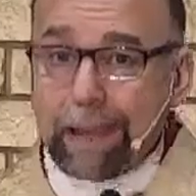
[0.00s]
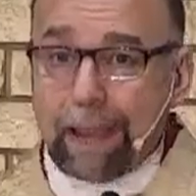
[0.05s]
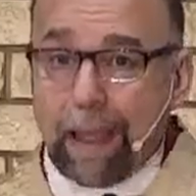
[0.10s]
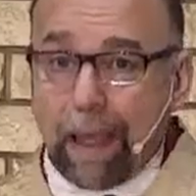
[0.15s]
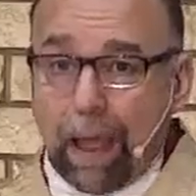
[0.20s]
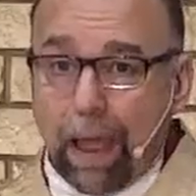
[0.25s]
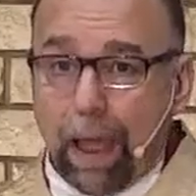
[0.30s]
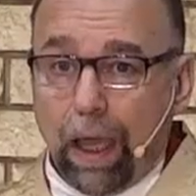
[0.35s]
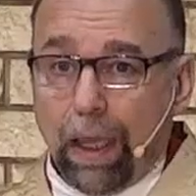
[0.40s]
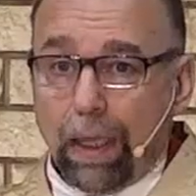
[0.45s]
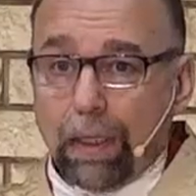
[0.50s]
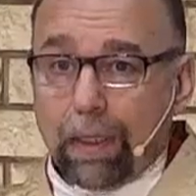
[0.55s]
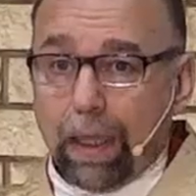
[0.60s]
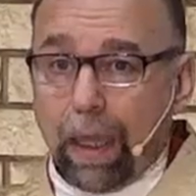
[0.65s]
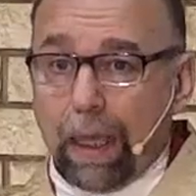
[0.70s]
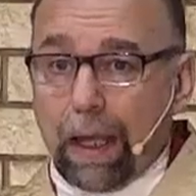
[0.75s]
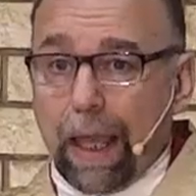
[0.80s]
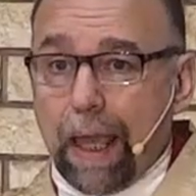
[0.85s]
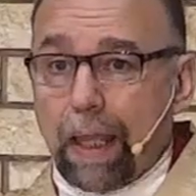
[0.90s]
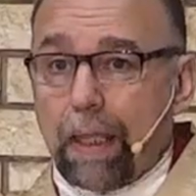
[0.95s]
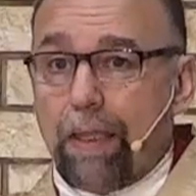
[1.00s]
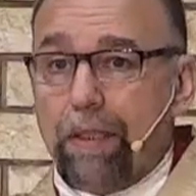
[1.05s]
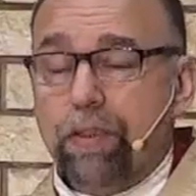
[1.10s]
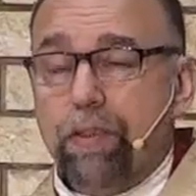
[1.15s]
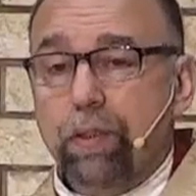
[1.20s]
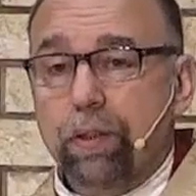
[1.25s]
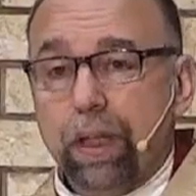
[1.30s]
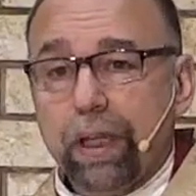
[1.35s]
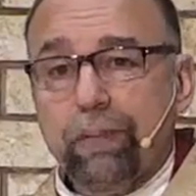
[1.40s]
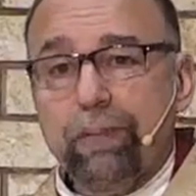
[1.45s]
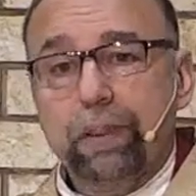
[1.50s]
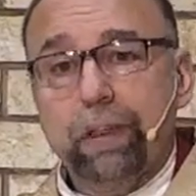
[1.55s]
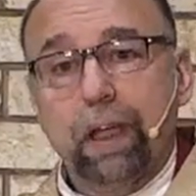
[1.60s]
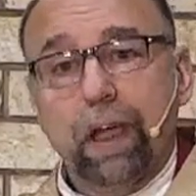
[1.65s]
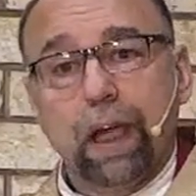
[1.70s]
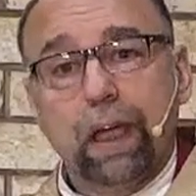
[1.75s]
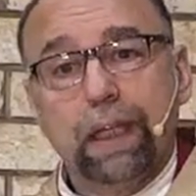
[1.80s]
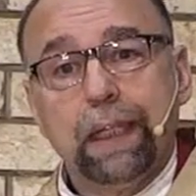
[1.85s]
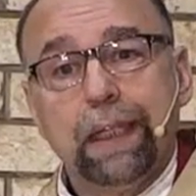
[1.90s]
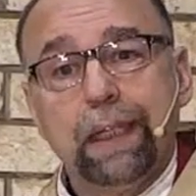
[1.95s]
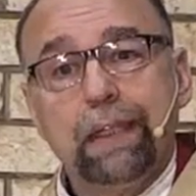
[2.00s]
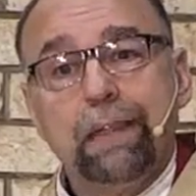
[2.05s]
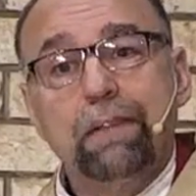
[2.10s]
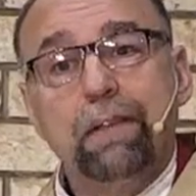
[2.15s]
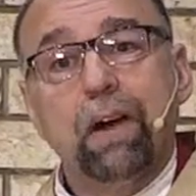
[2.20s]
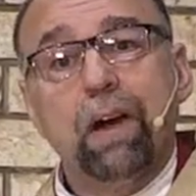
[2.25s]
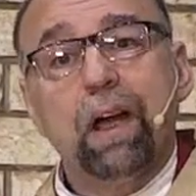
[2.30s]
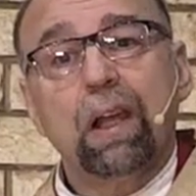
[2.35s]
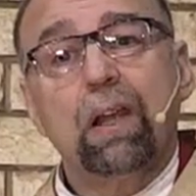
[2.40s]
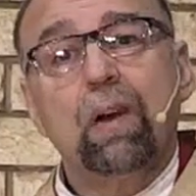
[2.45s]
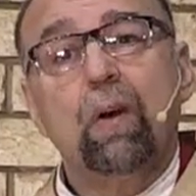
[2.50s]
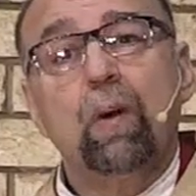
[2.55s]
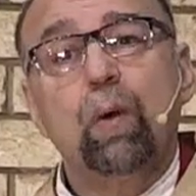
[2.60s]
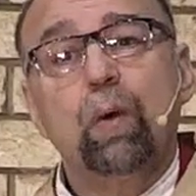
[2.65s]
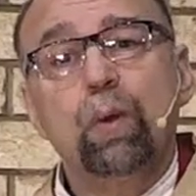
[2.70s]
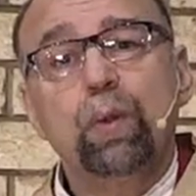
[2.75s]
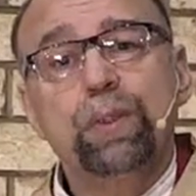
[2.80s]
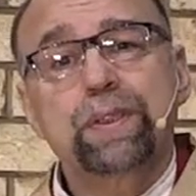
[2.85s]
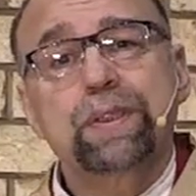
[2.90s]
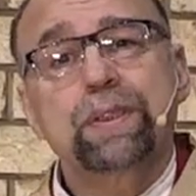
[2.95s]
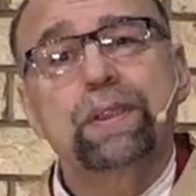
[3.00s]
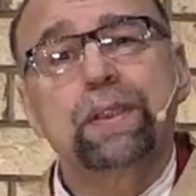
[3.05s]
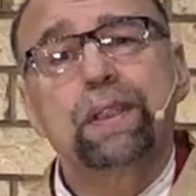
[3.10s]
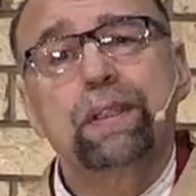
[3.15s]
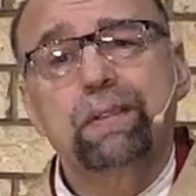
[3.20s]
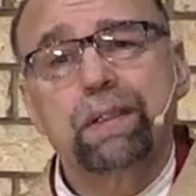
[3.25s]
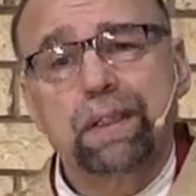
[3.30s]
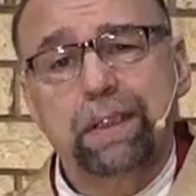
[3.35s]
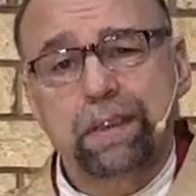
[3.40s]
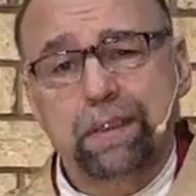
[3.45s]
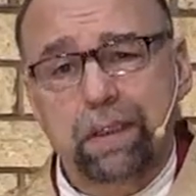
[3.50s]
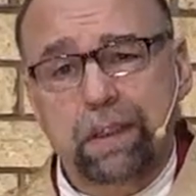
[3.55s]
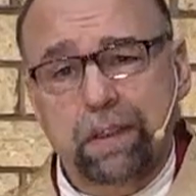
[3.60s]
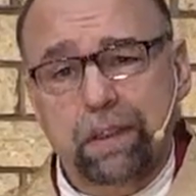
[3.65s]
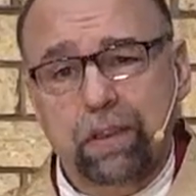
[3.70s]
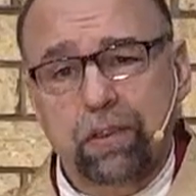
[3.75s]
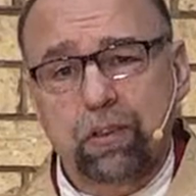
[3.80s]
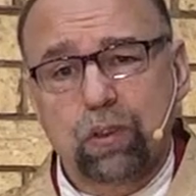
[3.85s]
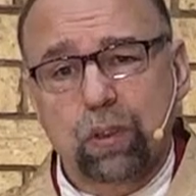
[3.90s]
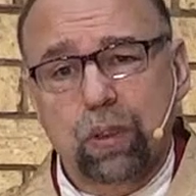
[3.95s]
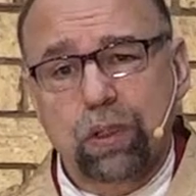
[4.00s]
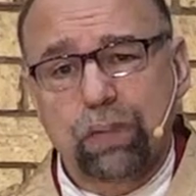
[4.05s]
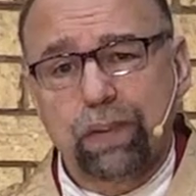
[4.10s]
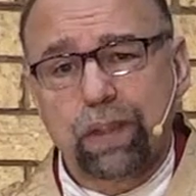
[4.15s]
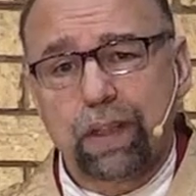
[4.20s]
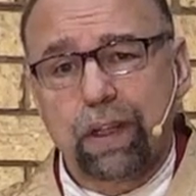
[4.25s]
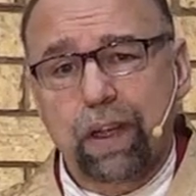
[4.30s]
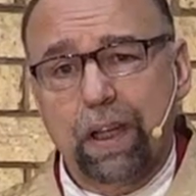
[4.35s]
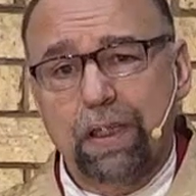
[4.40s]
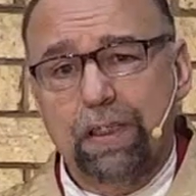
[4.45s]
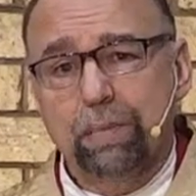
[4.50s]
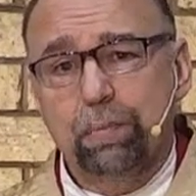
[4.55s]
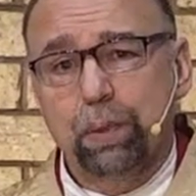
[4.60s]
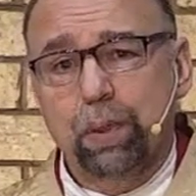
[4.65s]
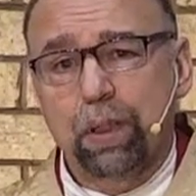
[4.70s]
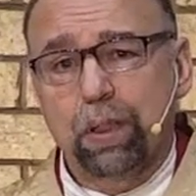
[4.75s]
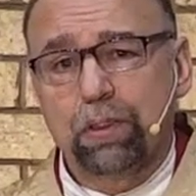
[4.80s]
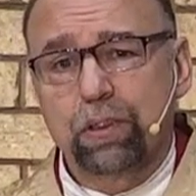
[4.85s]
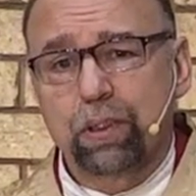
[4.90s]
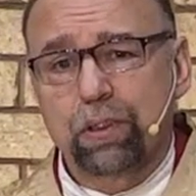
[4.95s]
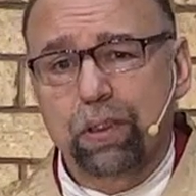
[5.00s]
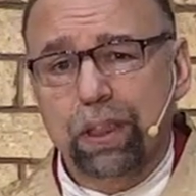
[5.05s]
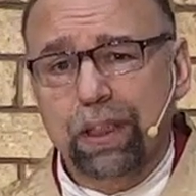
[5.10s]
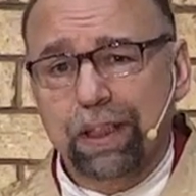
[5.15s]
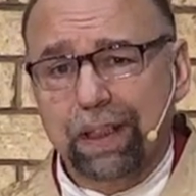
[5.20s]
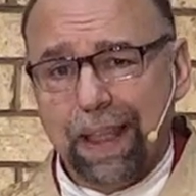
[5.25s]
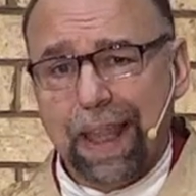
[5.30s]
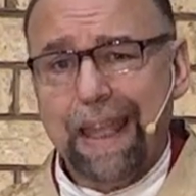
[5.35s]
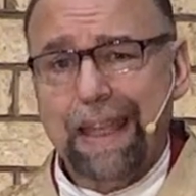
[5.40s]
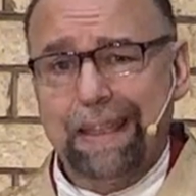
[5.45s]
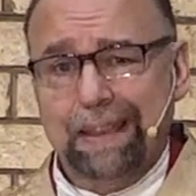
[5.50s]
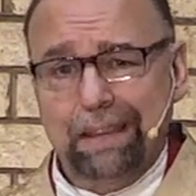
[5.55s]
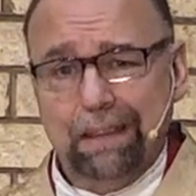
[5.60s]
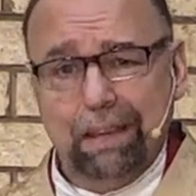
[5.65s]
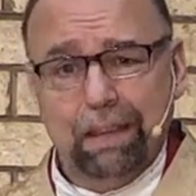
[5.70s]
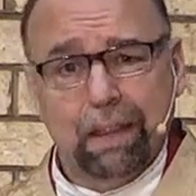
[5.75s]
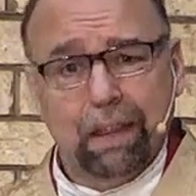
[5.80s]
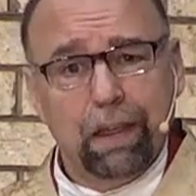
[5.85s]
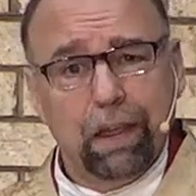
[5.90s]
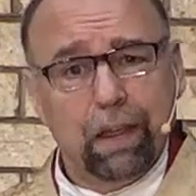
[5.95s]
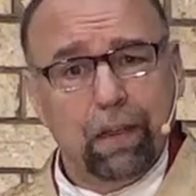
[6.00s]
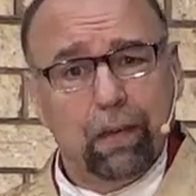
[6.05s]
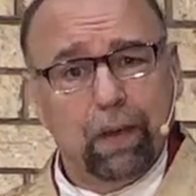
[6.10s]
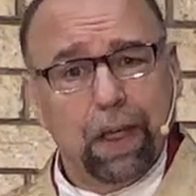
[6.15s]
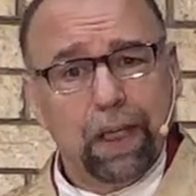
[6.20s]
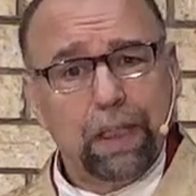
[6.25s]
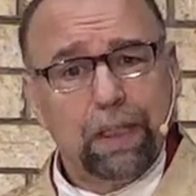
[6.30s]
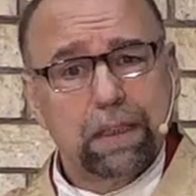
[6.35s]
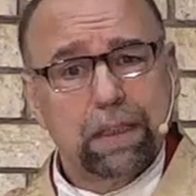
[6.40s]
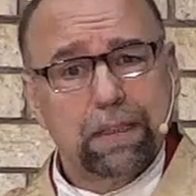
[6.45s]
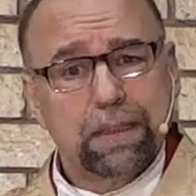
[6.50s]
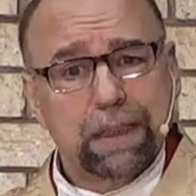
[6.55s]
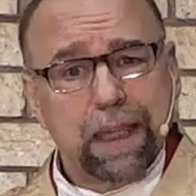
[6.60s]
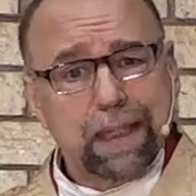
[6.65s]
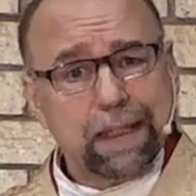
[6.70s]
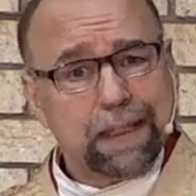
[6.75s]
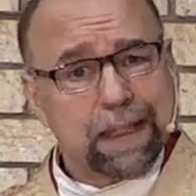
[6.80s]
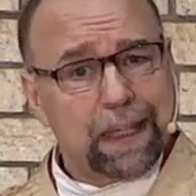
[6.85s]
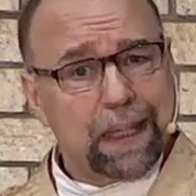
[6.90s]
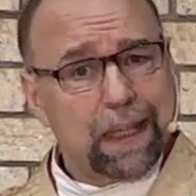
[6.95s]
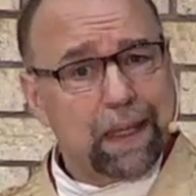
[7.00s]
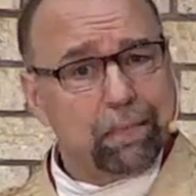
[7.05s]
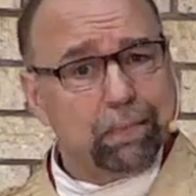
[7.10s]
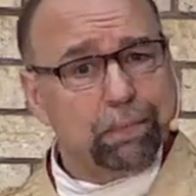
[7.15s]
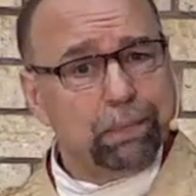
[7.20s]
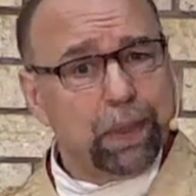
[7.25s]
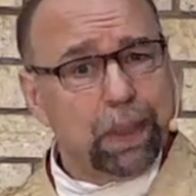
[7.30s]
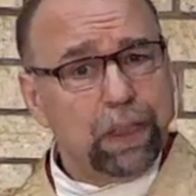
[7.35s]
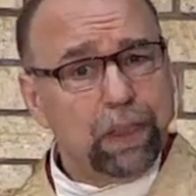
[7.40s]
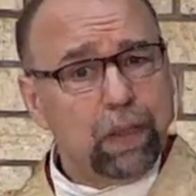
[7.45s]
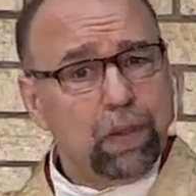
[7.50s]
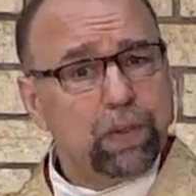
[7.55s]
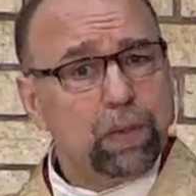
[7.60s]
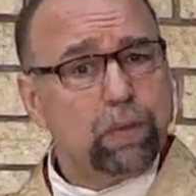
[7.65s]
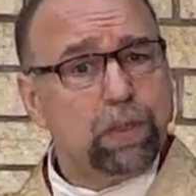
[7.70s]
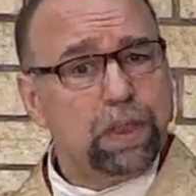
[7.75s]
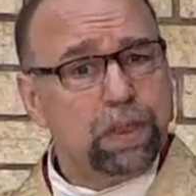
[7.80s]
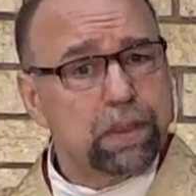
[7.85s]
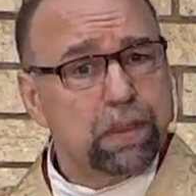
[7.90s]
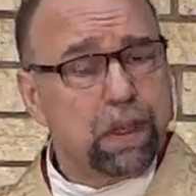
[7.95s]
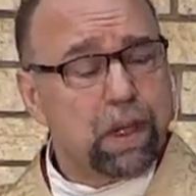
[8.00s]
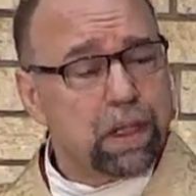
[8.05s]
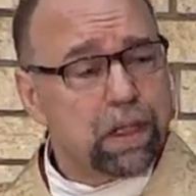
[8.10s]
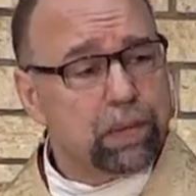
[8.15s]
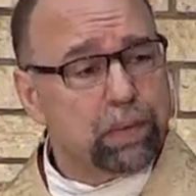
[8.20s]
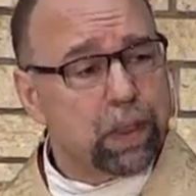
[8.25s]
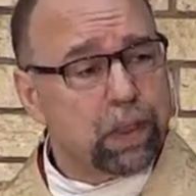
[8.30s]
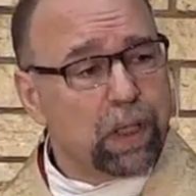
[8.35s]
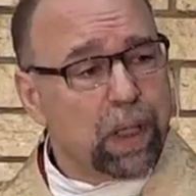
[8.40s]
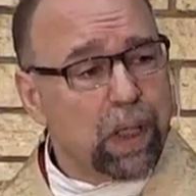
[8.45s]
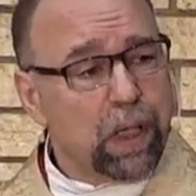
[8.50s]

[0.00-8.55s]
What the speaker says: guy, that Alex Craven guy, he taught a whole series on the joy of the gospel during Lent, right? Send him. He knows what he's talking about.